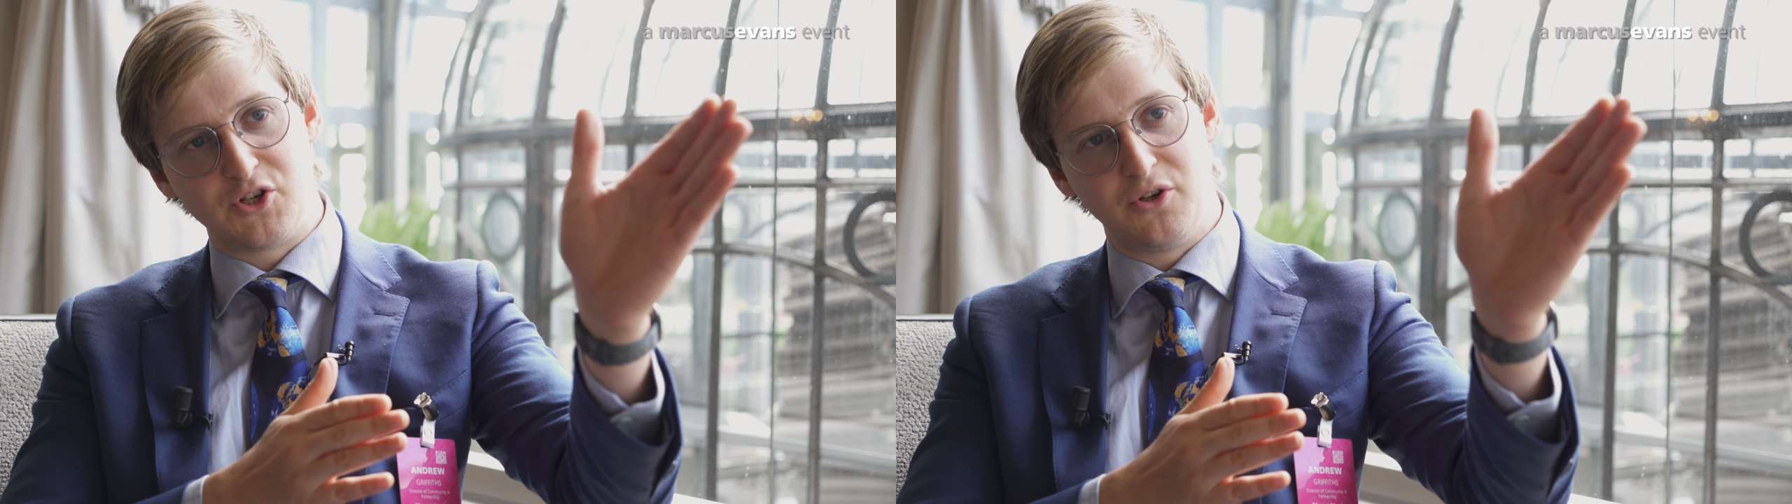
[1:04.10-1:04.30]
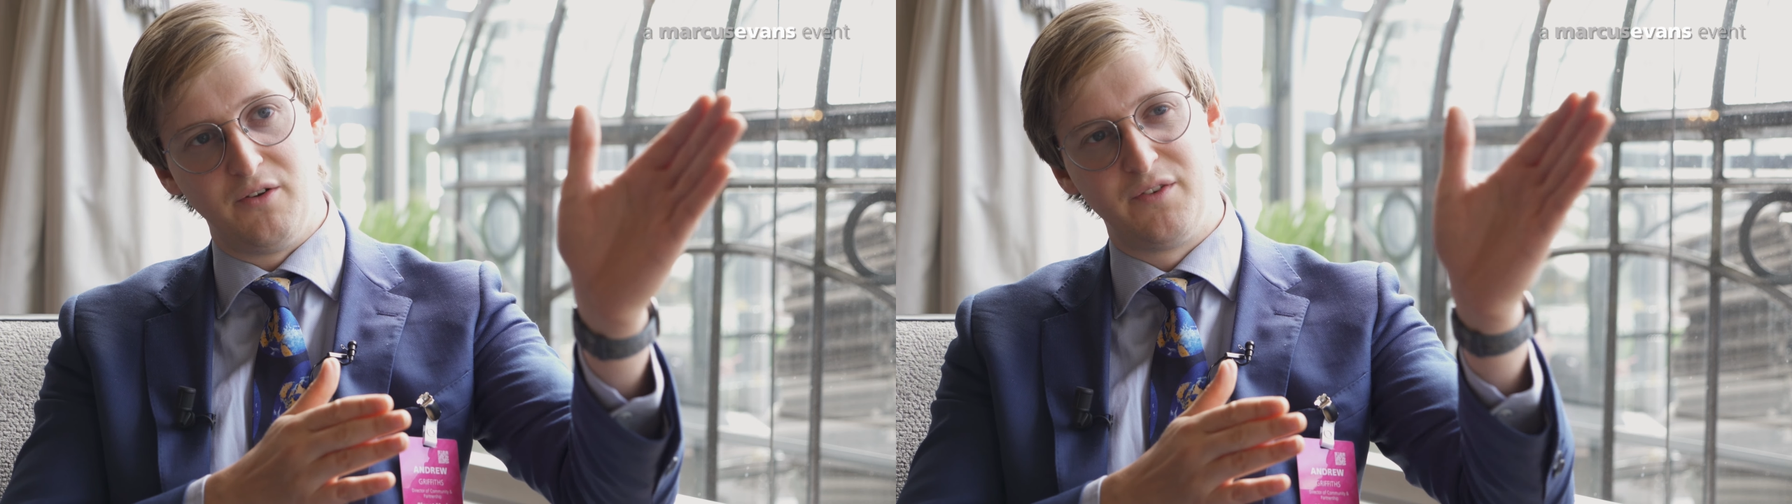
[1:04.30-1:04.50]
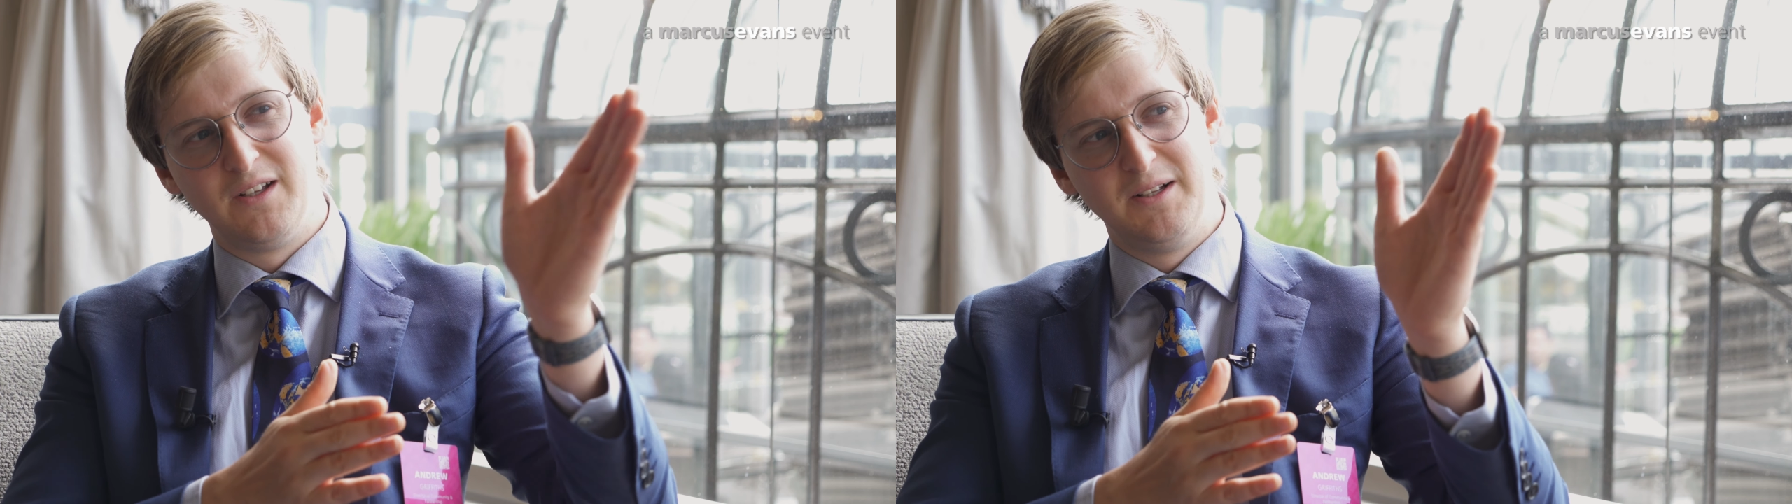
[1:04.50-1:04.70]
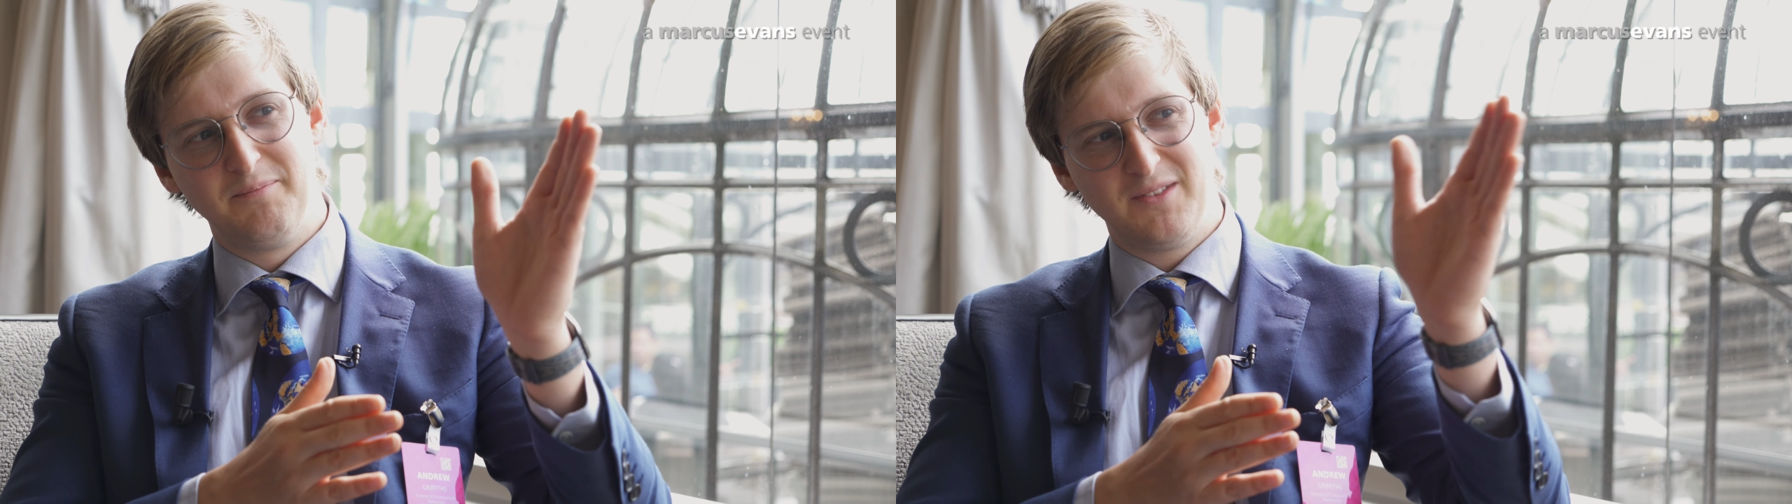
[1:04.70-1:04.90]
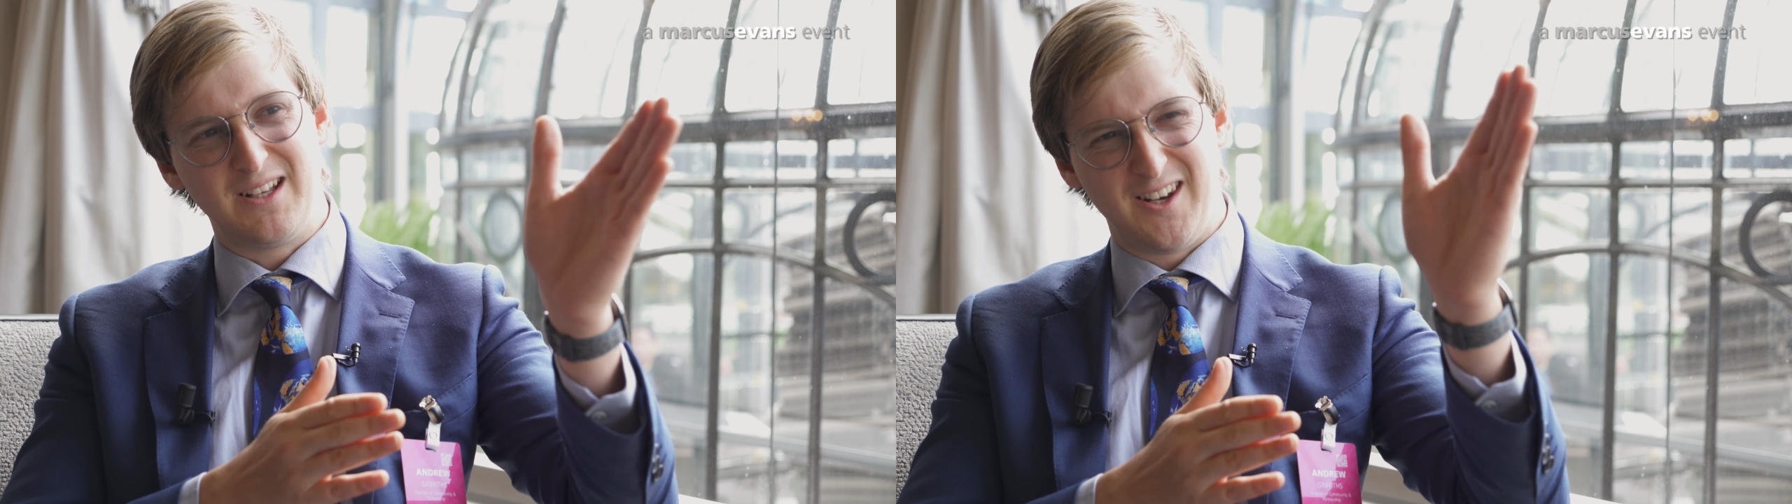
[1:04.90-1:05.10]
vision of
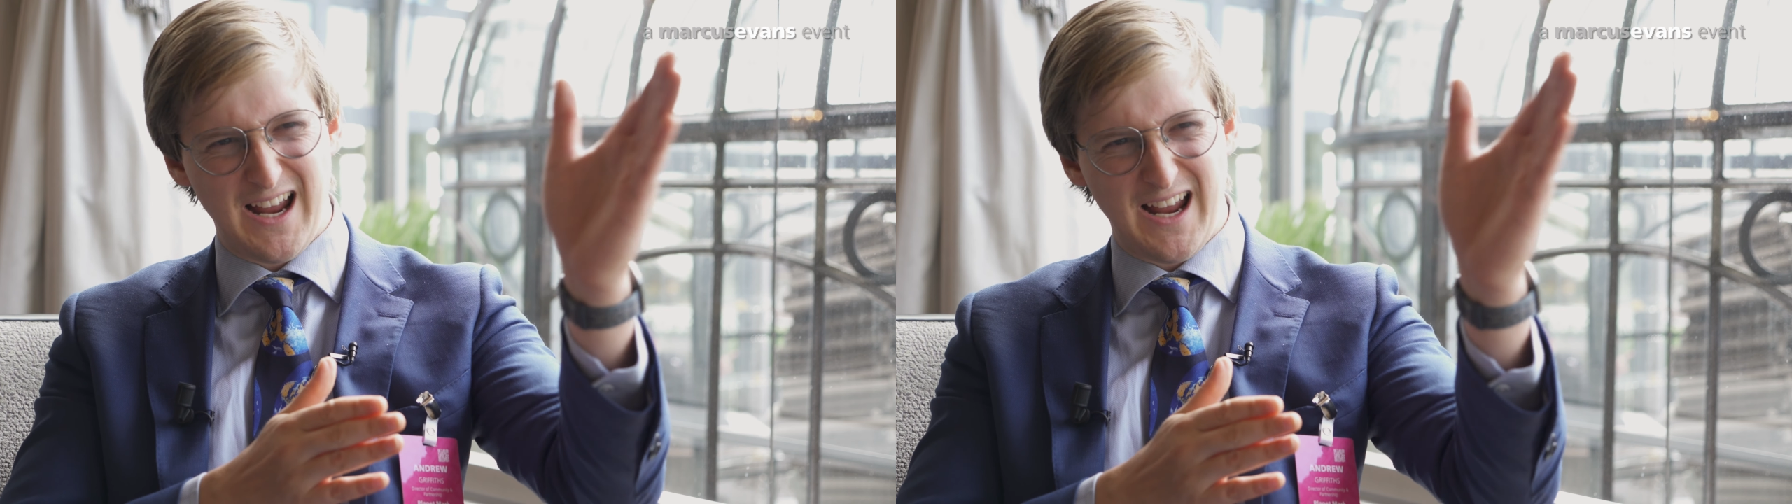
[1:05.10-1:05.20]
the